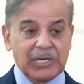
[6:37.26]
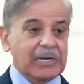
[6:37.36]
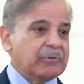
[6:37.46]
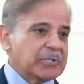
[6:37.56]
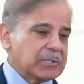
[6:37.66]

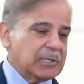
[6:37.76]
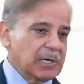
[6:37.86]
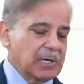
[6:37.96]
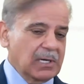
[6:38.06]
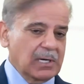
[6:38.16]
generous
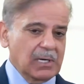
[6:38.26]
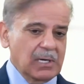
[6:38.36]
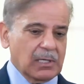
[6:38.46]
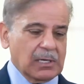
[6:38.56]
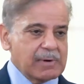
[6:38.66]

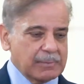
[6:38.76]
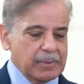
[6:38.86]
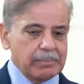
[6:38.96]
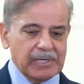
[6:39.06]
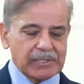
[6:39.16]

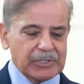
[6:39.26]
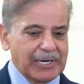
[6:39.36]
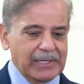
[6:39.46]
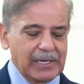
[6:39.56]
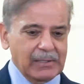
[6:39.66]
commitment by
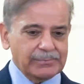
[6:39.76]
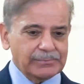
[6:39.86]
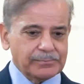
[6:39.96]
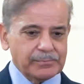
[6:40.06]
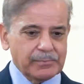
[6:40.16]
China
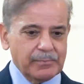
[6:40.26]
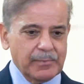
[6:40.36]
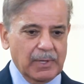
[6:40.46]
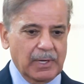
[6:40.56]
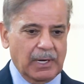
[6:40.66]

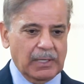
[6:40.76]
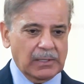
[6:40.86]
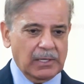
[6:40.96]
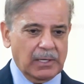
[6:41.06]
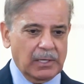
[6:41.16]

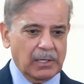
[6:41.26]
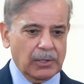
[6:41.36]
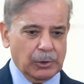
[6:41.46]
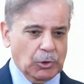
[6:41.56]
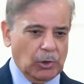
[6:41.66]
and
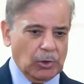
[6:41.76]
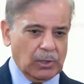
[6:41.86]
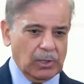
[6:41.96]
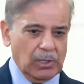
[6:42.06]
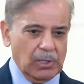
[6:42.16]

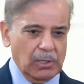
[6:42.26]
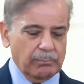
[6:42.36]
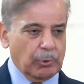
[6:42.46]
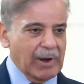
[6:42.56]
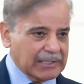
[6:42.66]
your
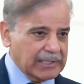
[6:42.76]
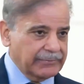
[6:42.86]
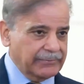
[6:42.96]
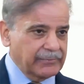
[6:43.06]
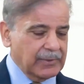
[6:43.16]

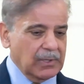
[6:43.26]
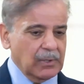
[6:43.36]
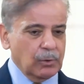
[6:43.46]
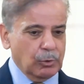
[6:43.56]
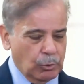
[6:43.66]
proactive
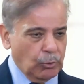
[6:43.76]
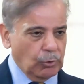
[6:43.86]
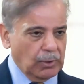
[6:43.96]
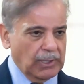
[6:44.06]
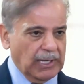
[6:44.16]

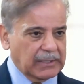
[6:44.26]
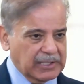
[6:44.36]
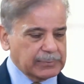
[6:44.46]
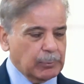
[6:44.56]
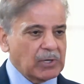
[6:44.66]
role at
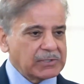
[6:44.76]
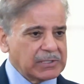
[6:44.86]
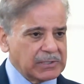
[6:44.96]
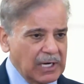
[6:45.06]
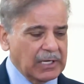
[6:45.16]
this point
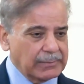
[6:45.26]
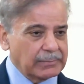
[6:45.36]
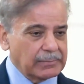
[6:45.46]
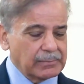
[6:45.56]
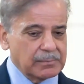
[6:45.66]
in
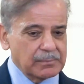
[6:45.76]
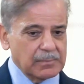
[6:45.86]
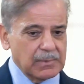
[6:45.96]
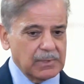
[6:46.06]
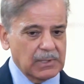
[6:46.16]
time.
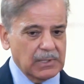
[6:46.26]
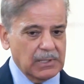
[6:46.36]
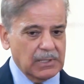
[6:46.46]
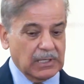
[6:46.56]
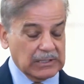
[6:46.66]

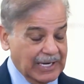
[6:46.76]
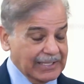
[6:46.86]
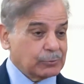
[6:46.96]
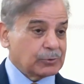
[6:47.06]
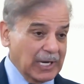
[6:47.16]
I'd
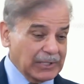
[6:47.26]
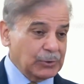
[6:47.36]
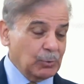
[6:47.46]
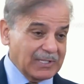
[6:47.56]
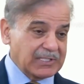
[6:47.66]
like to
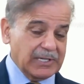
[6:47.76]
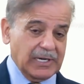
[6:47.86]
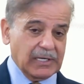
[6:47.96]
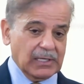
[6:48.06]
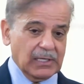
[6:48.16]
thank you once
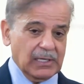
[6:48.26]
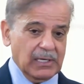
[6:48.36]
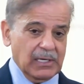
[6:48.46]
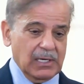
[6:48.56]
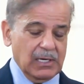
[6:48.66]
again.
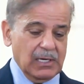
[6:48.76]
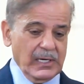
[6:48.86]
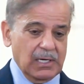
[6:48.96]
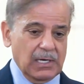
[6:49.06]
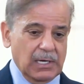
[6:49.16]

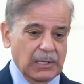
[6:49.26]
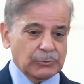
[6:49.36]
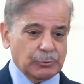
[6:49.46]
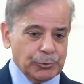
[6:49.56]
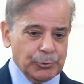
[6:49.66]

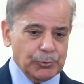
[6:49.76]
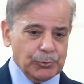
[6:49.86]
And through